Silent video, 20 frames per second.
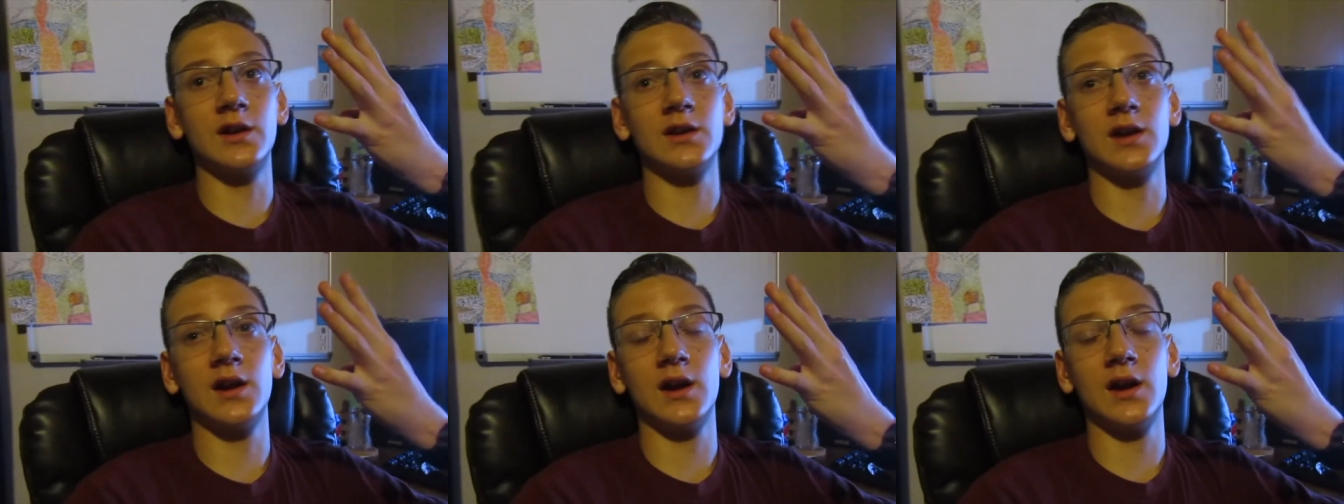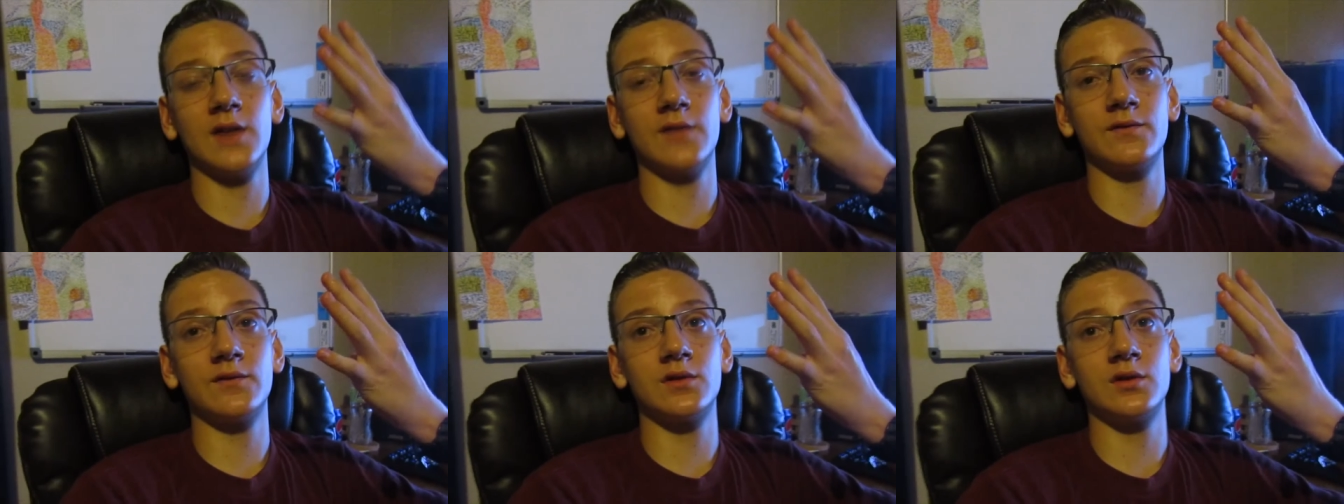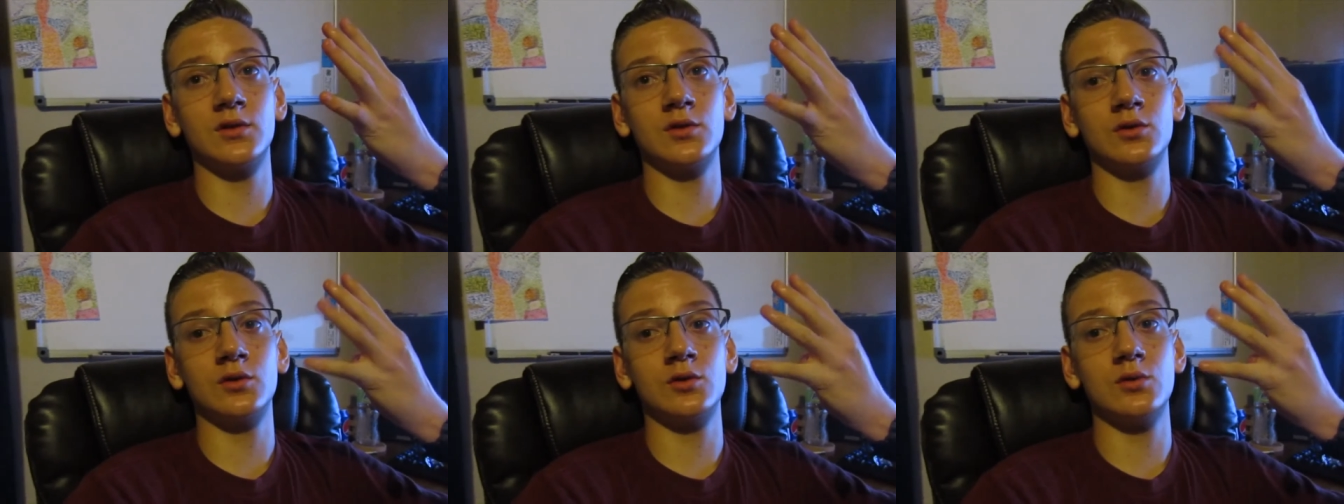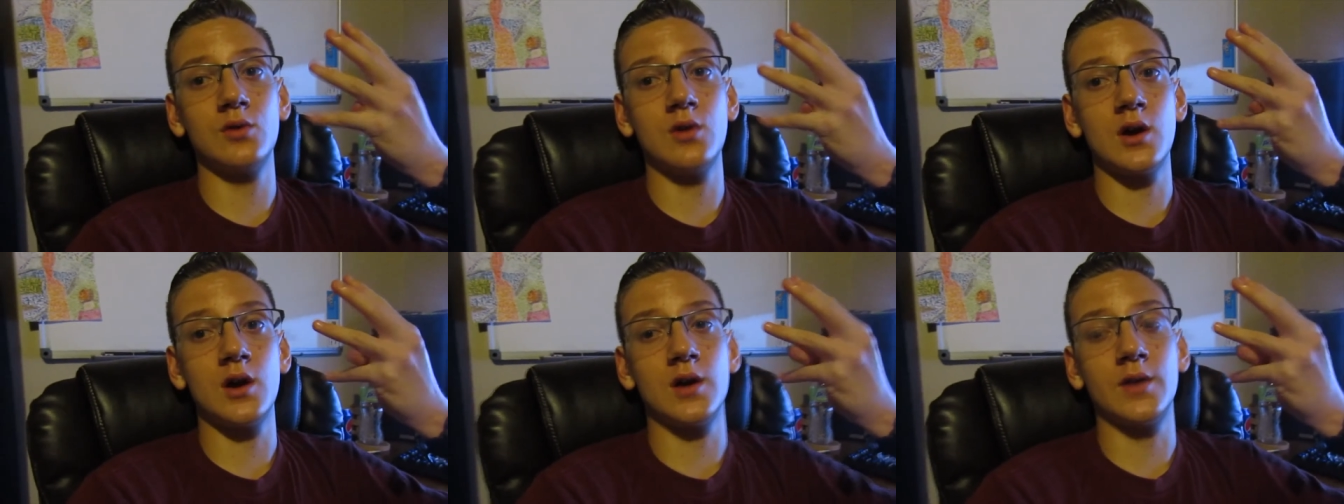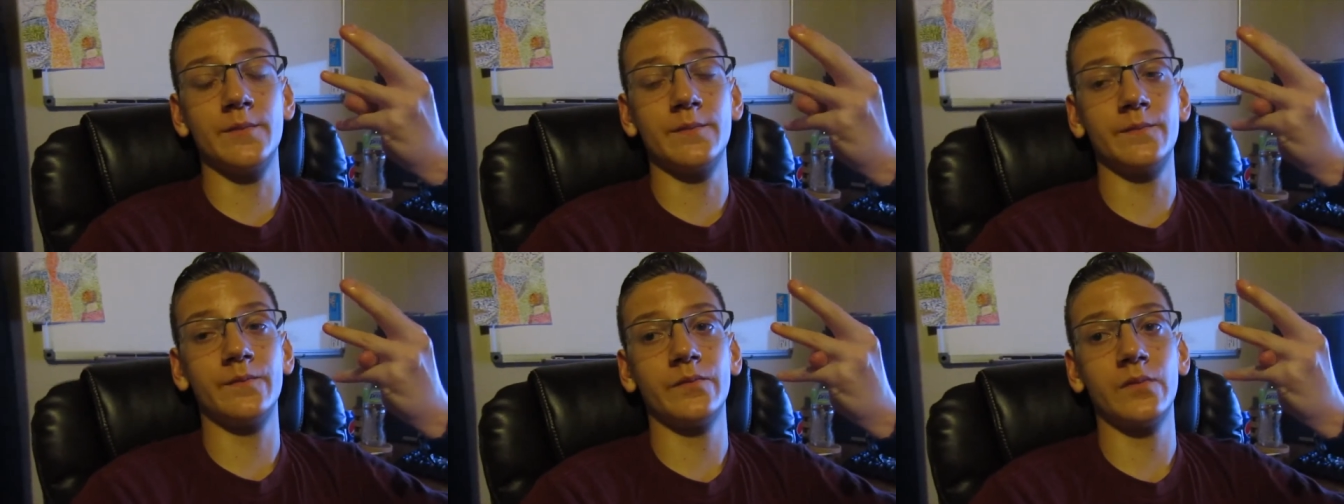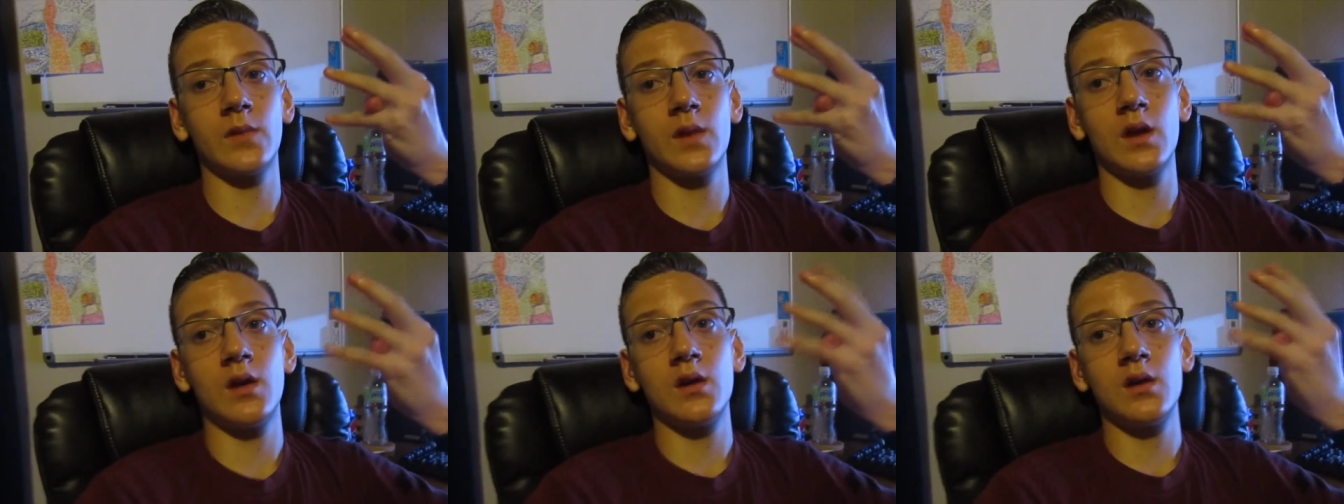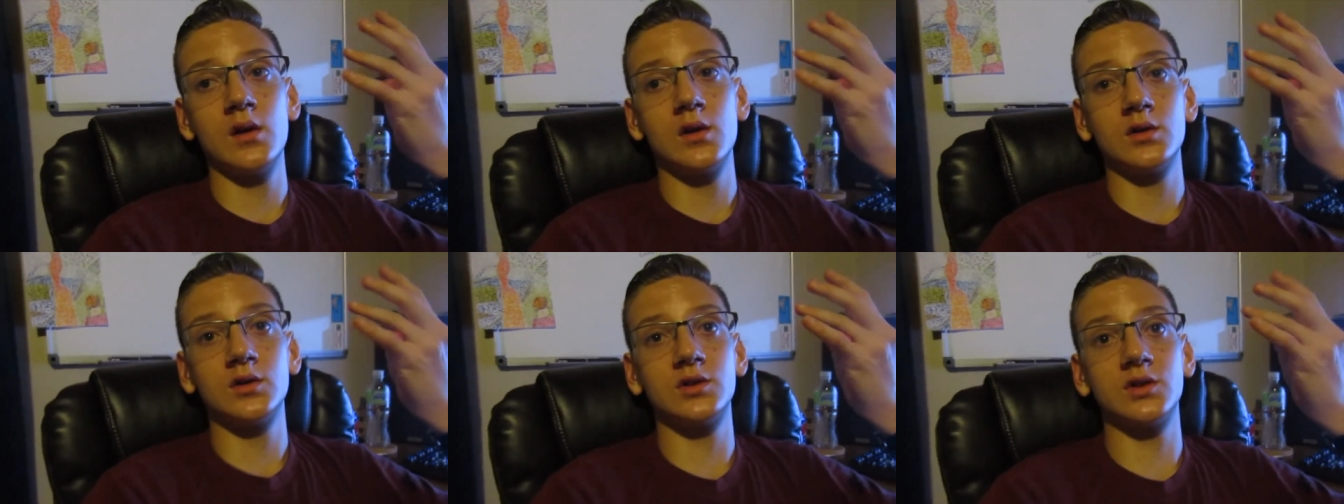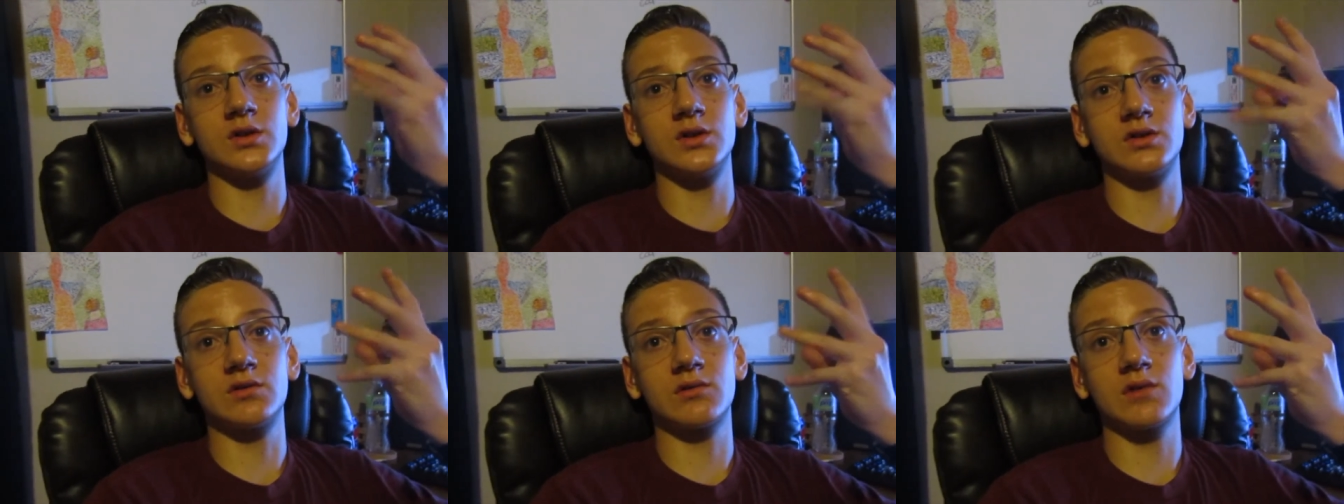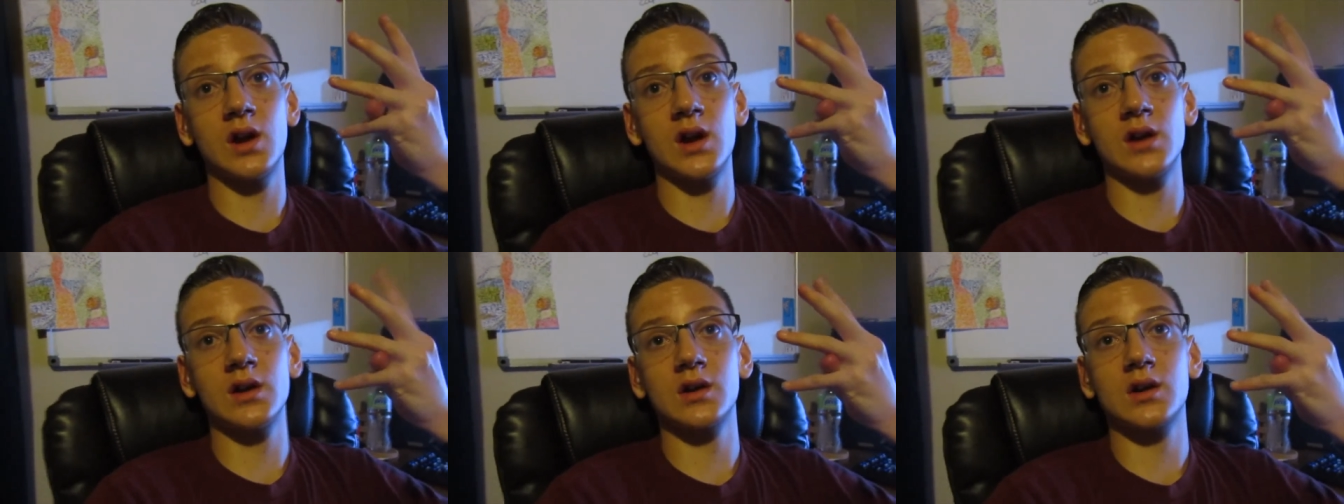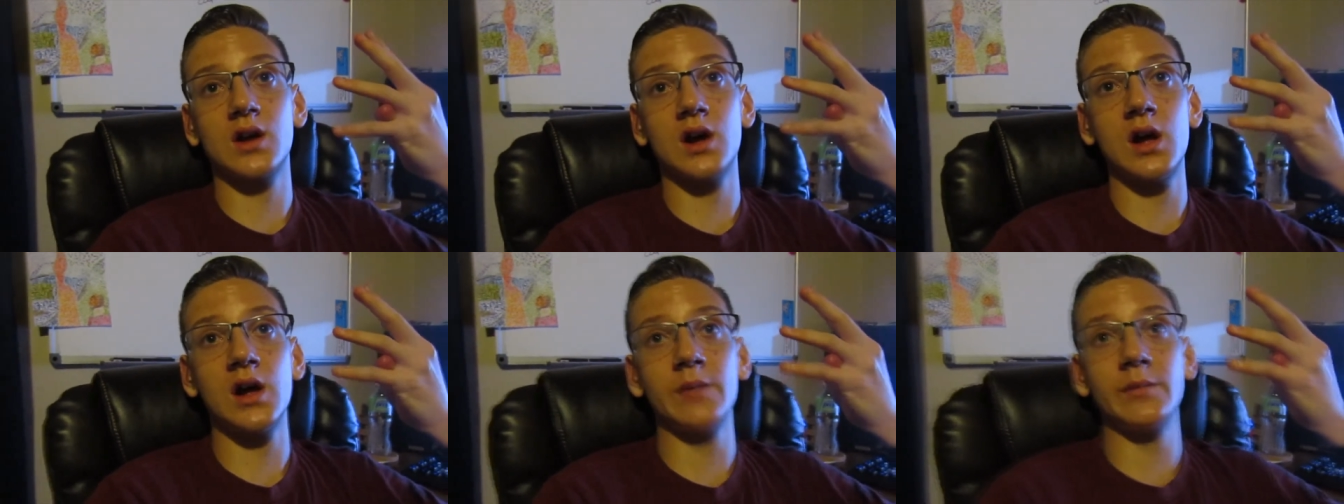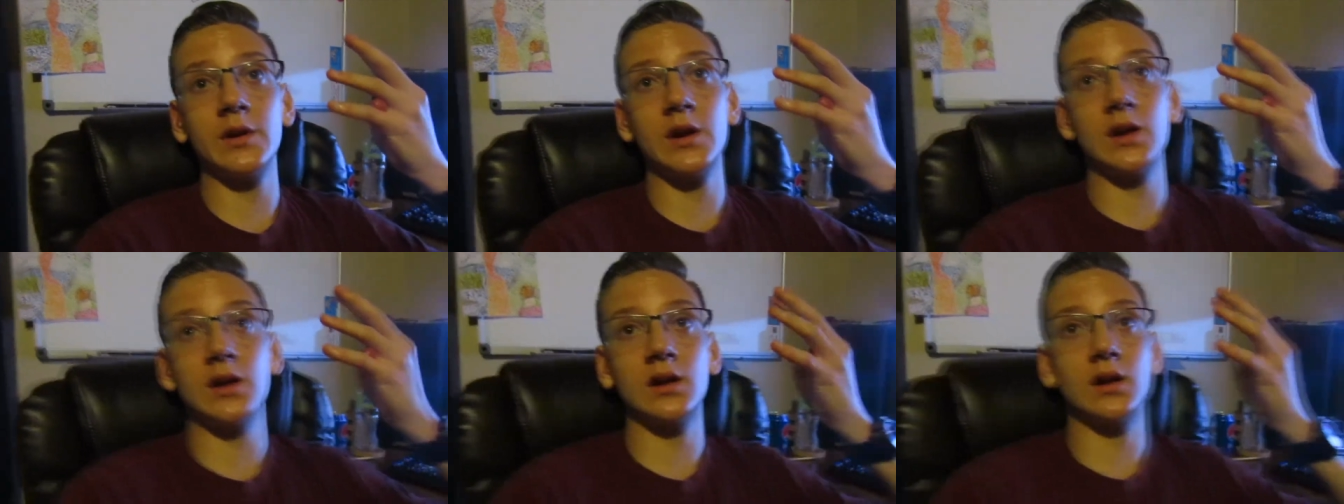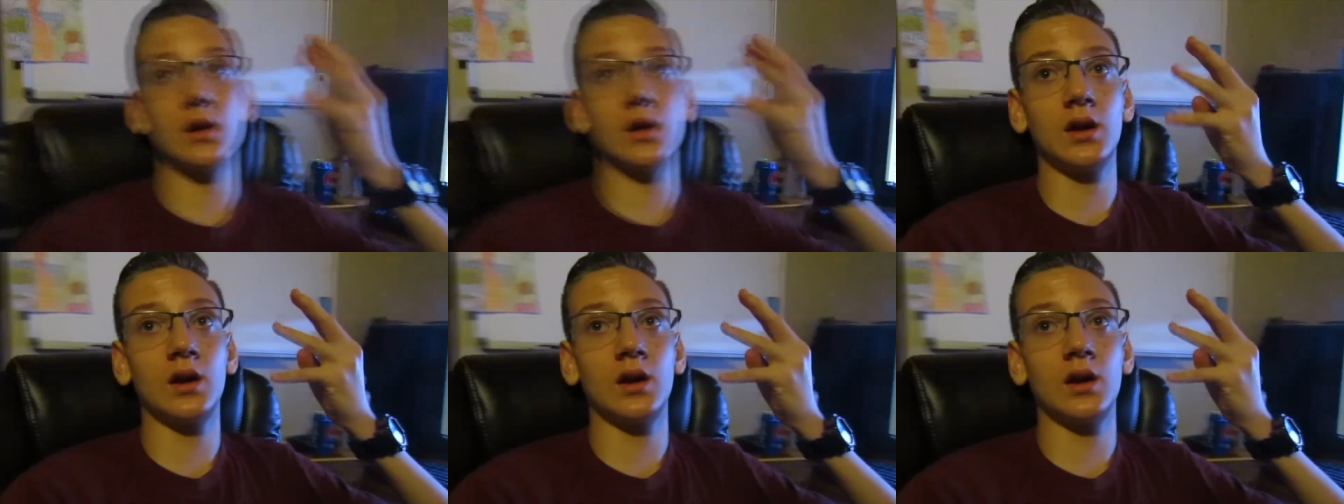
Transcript: and you have to um, just kind of comment